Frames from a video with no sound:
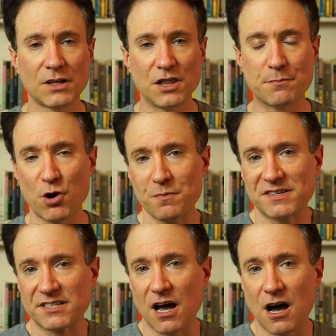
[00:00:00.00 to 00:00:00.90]
The
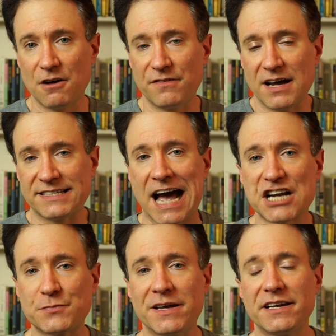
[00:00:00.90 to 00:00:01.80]
purpose of
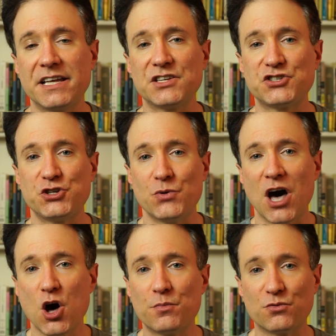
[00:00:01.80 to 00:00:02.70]
attachment is to
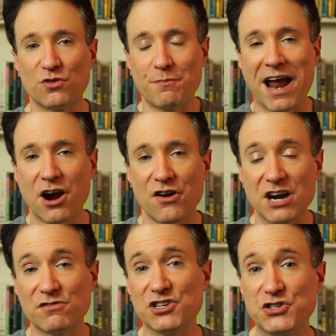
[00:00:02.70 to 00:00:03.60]
help repair
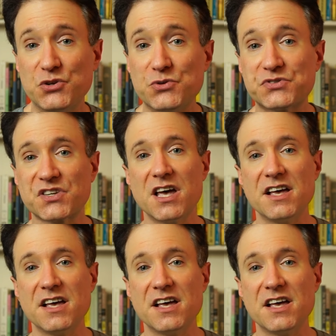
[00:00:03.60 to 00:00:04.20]
and reduce